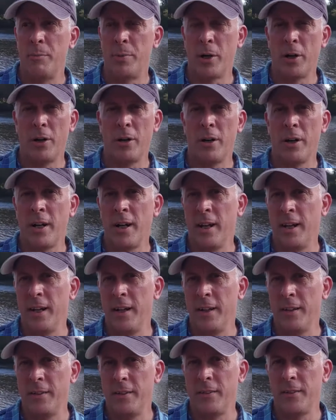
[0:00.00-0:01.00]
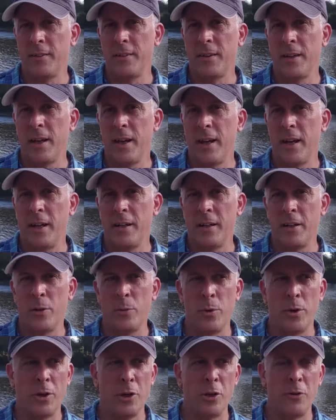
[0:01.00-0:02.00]
Burg is
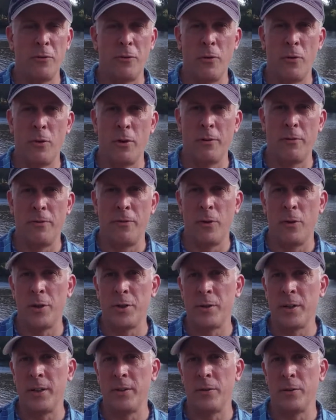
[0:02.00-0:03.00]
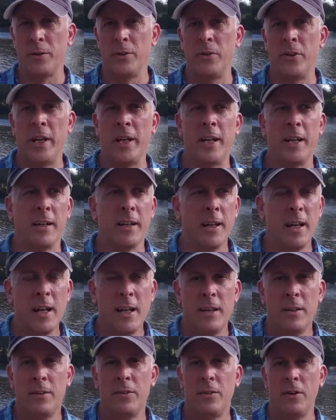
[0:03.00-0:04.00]
another word for fortress or city.
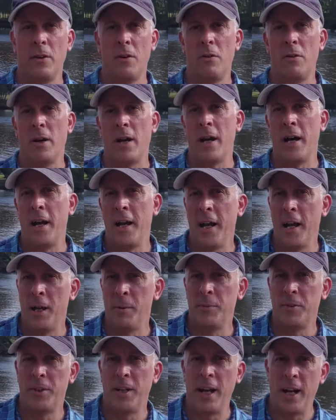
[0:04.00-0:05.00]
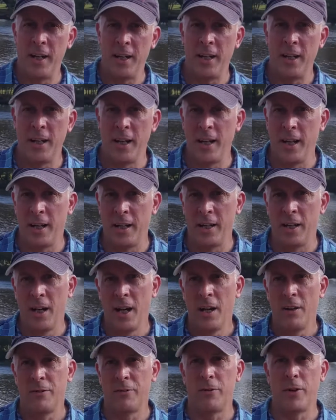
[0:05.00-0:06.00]
So I am standing in
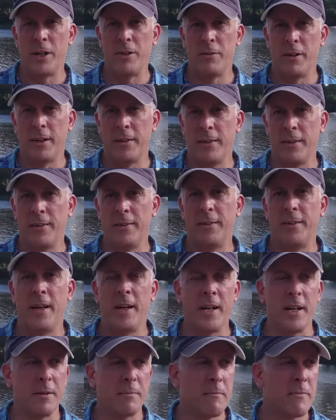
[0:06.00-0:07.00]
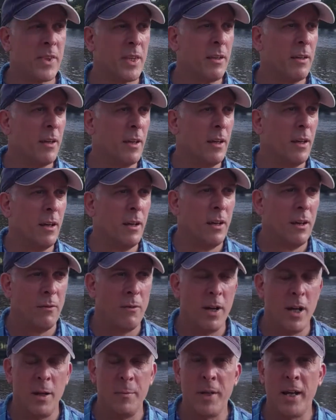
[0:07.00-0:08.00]
Frederick's City.
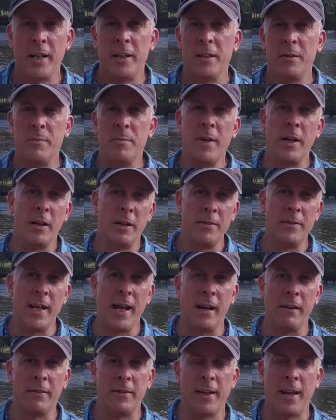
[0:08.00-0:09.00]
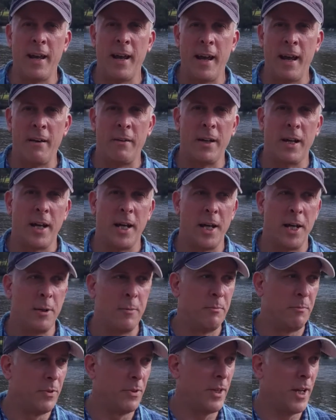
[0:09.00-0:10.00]
Well, I'm not in the middle of downtown.
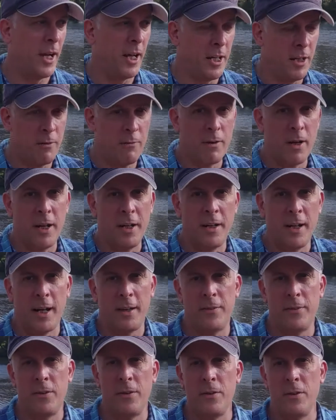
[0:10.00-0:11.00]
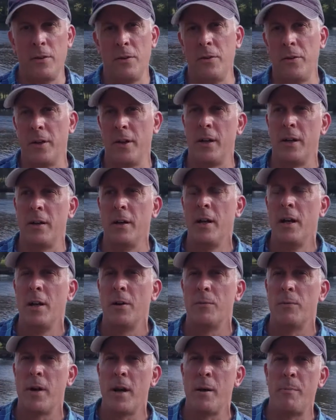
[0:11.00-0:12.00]
I'm standing right next to the
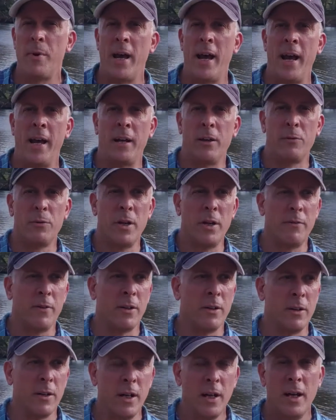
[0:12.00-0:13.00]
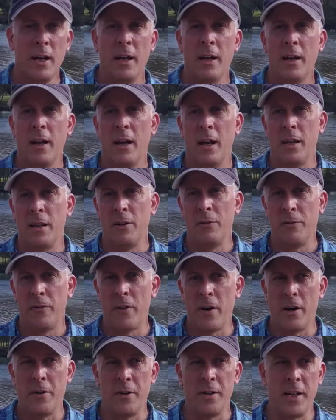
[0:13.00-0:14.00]
Rappahannock River, a little
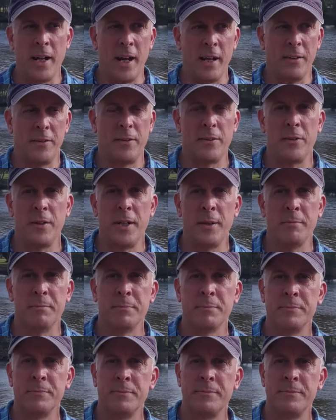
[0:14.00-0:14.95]
farther downstream.